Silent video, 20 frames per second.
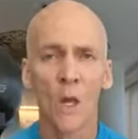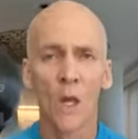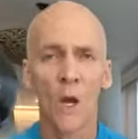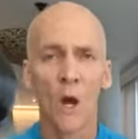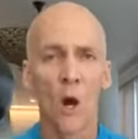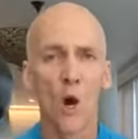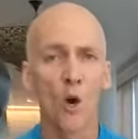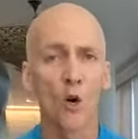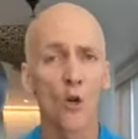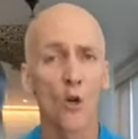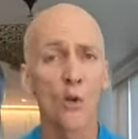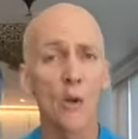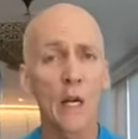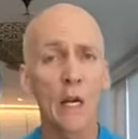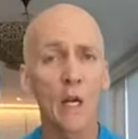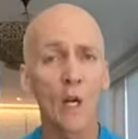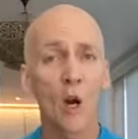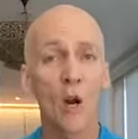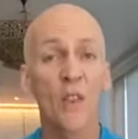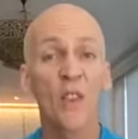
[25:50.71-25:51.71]
All you
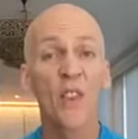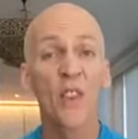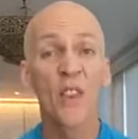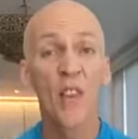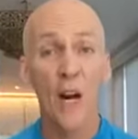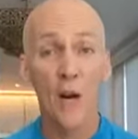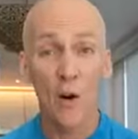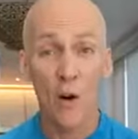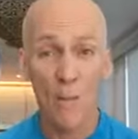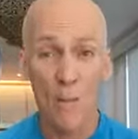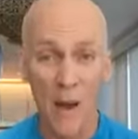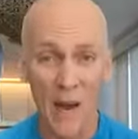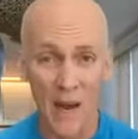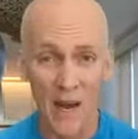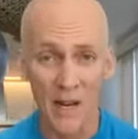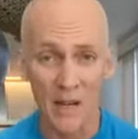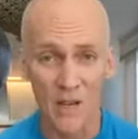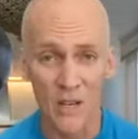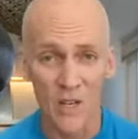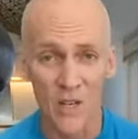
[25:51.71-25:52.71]
need are
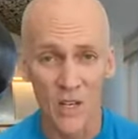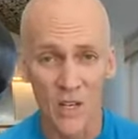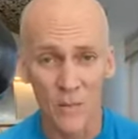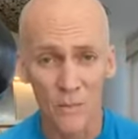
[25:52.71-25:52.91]
TheraBands,